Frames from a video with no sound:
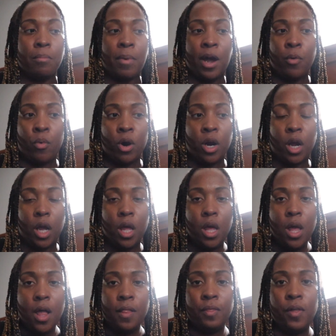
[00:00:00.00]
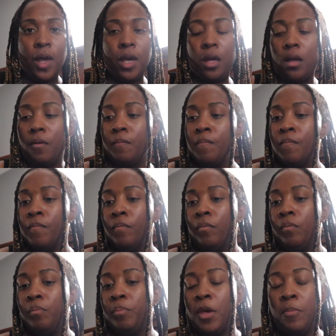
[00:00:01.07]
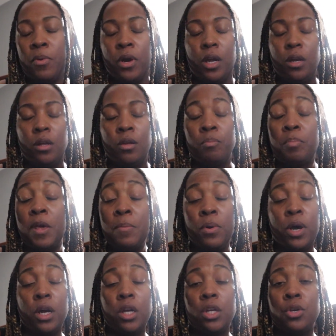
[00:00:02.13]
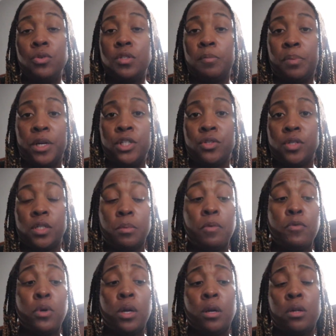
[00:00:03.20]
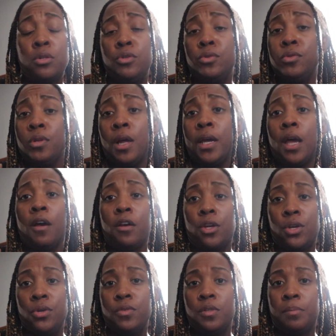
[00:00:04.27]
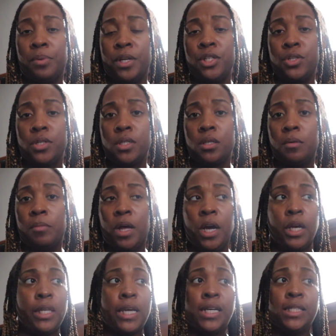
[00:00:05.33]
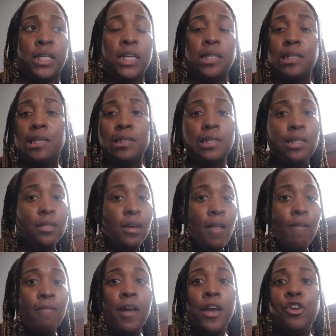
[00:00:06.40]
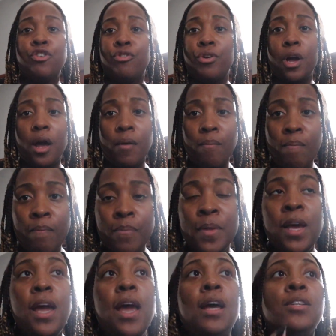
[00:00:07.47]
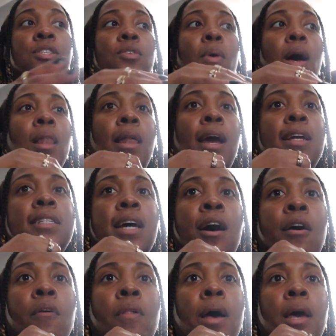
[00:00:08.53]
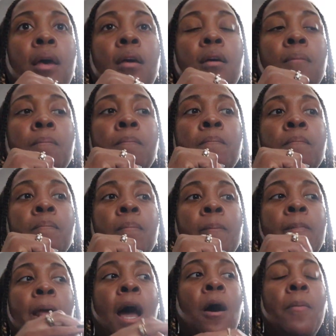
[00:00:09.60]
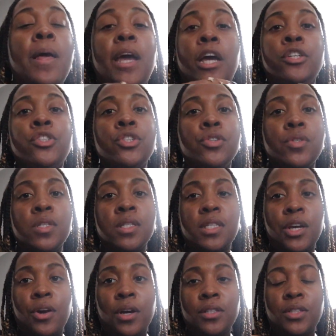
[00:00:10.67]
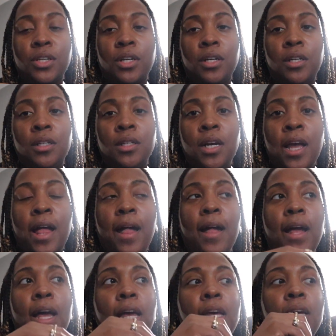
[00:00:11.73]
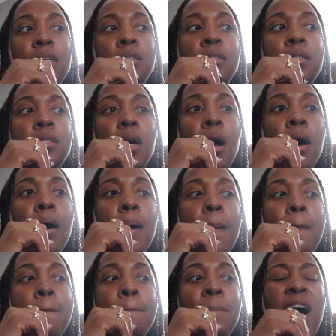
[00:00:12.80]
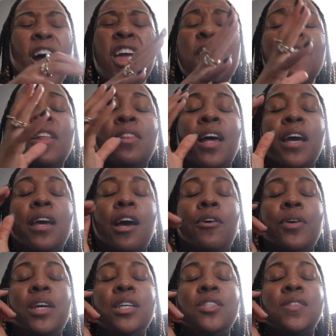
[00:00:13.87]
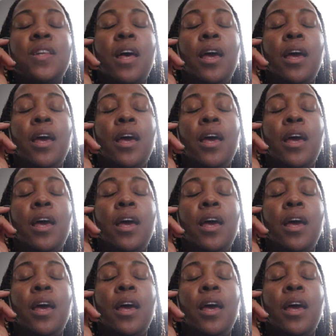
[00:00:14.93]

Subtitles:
my work, people get accused of plagiarism. If you get accused of plagiarism, that's it. You're done. And so I liked how they introduced his character, and I even like how he's